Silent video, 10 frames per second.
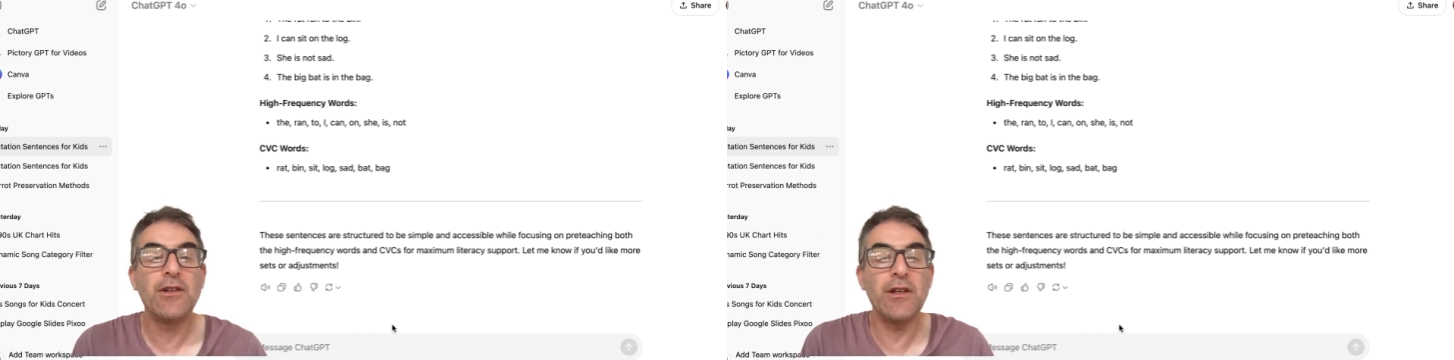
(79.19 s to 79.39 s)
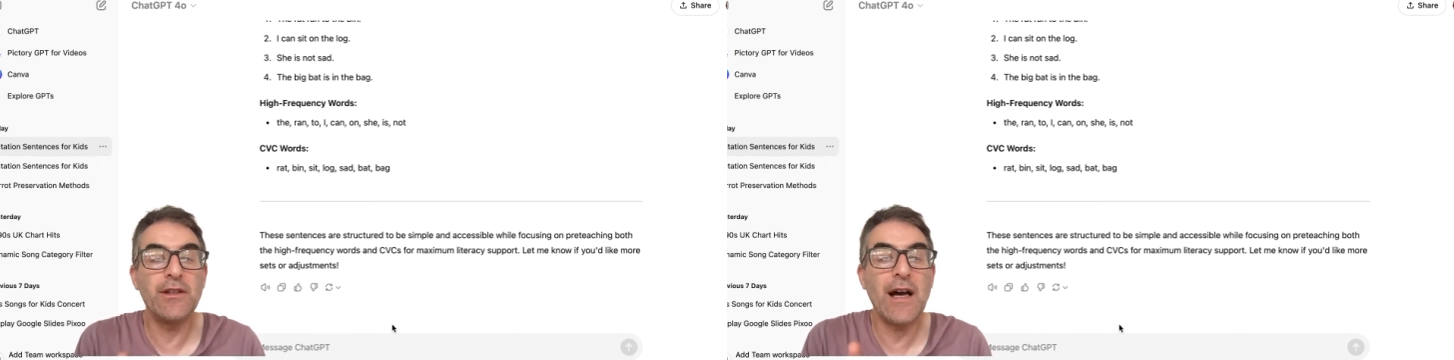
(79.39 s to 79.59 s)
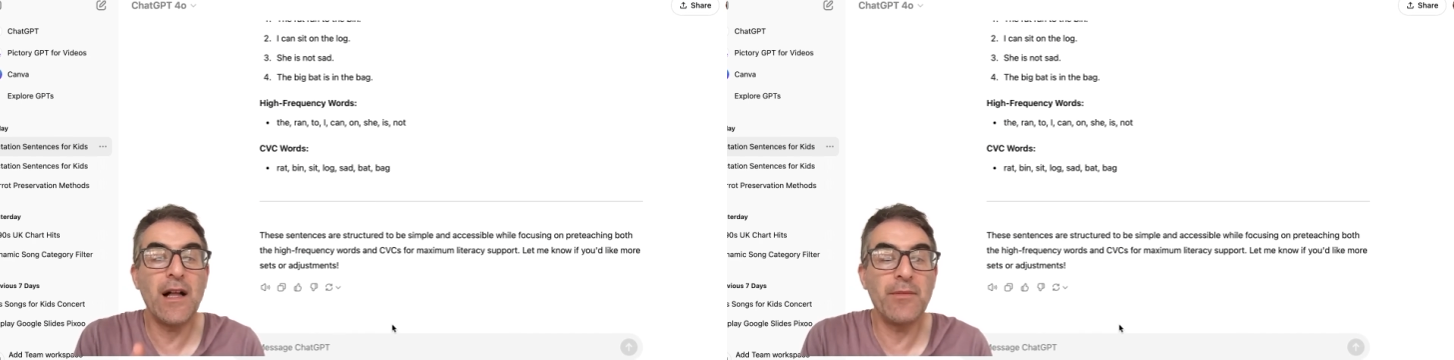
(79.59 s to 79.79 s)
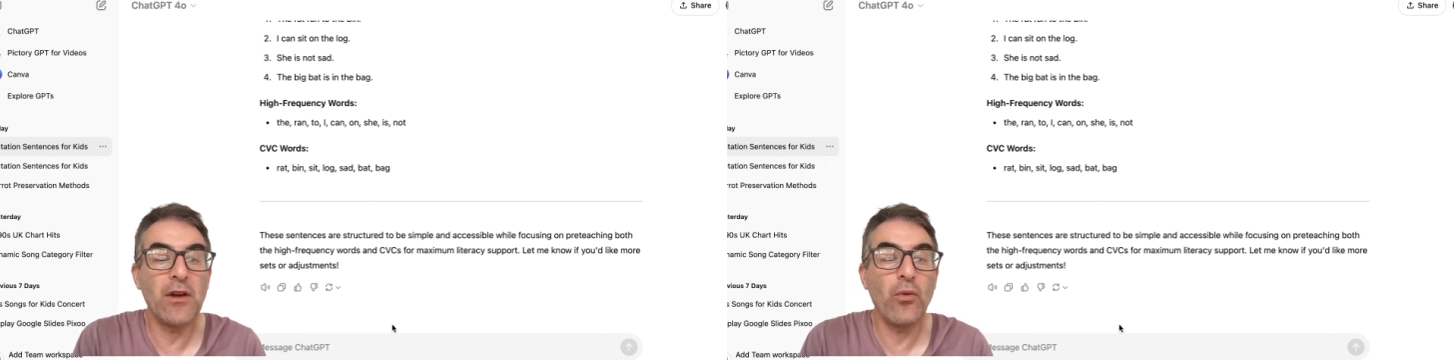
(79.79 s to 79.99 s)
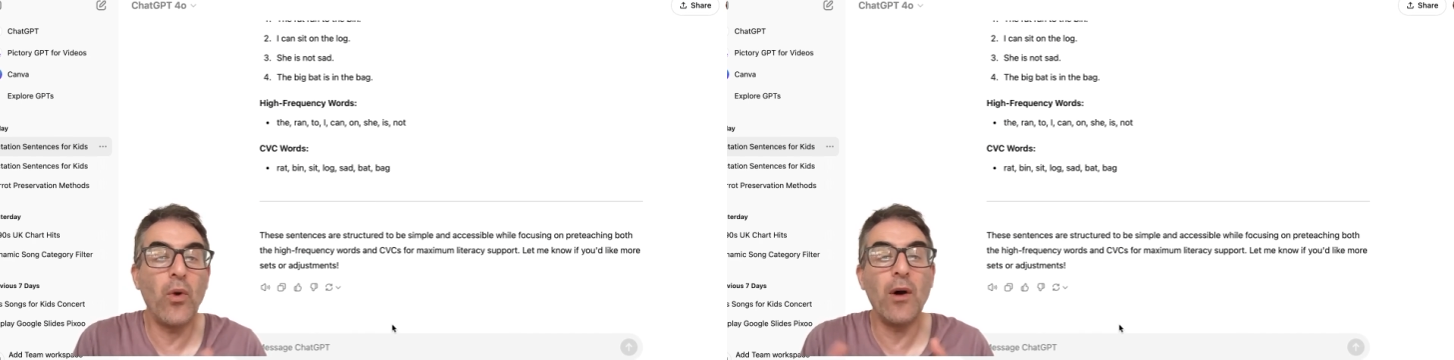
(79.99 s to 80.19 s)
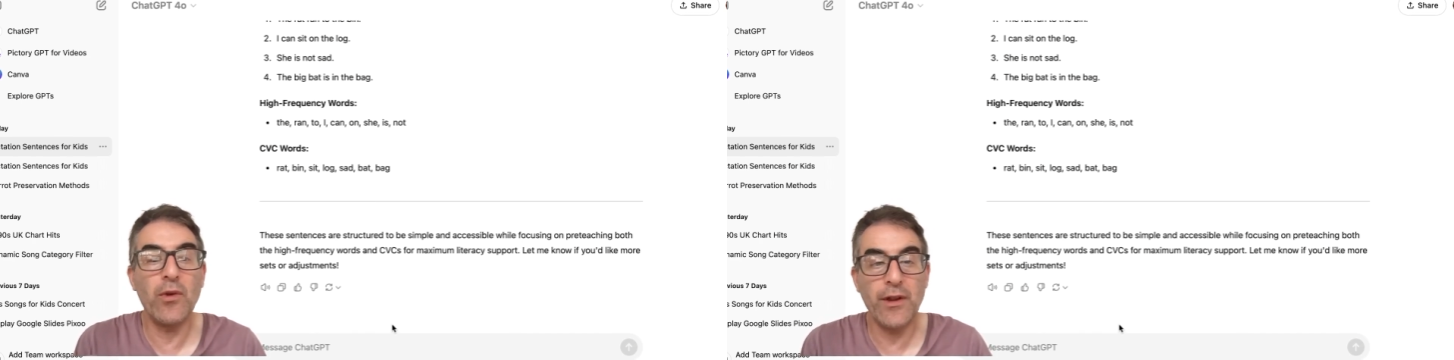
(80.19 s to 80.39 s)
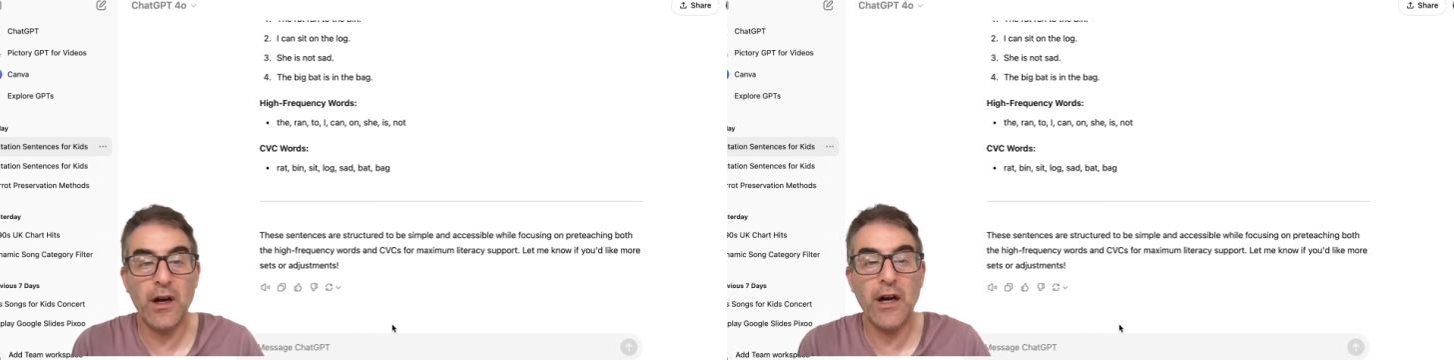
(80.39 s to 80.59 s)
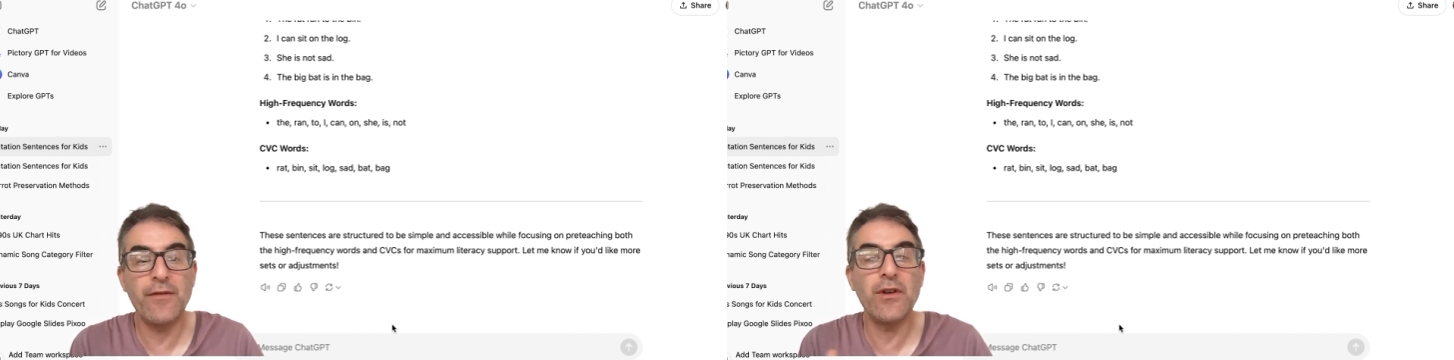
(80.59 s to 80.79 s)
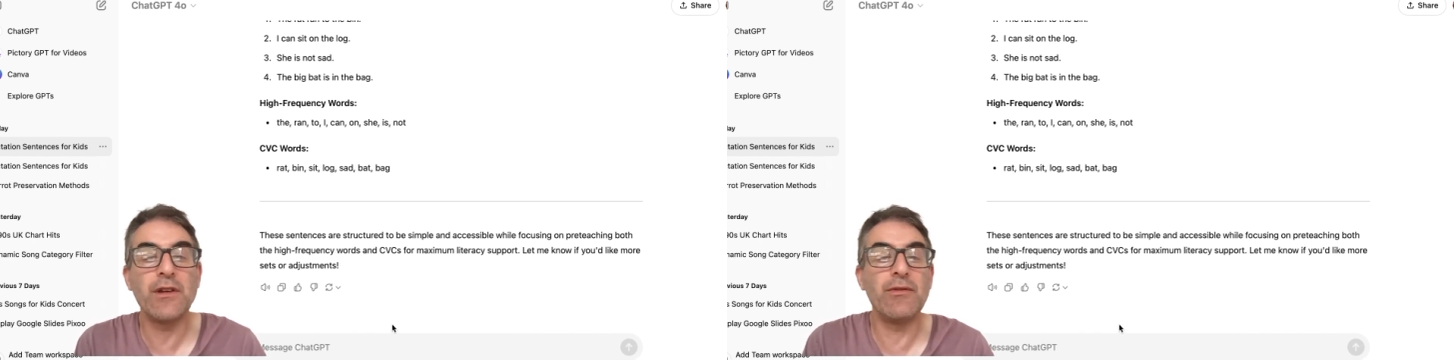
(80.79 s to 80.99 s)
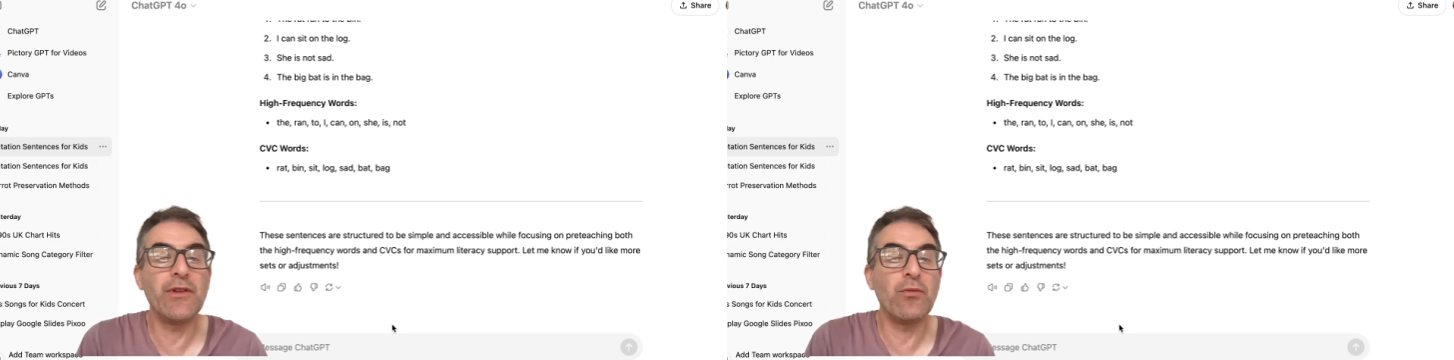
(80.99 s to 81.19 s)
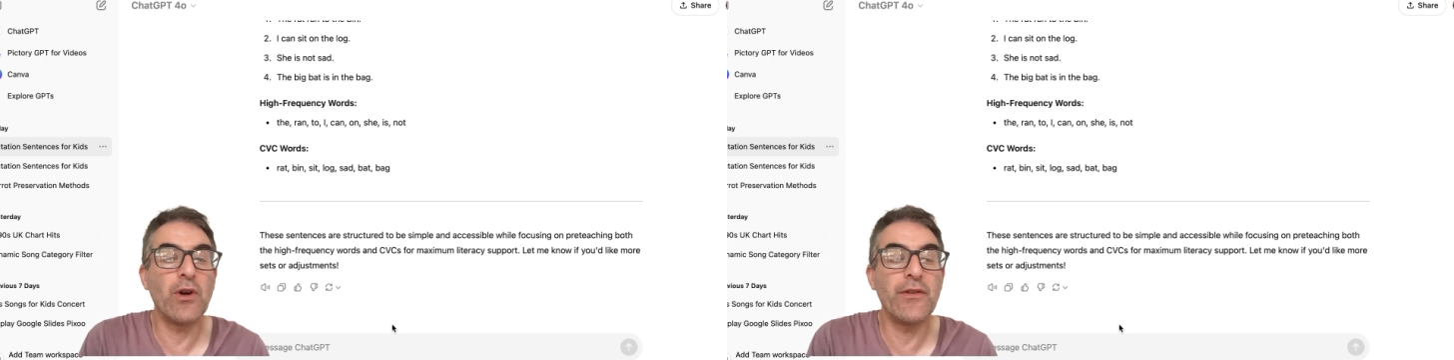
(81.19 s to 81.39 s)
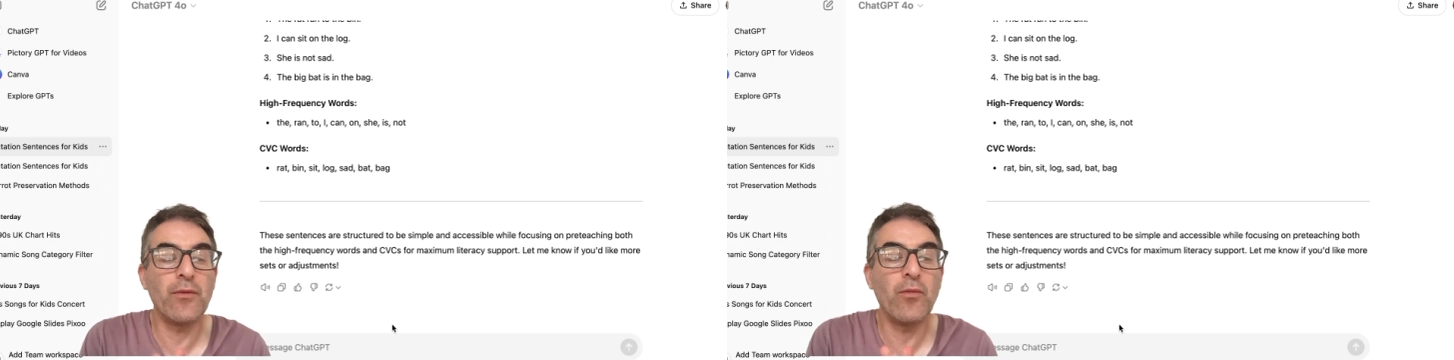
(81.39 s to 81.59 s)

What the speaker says: to tell me what were the high frequency words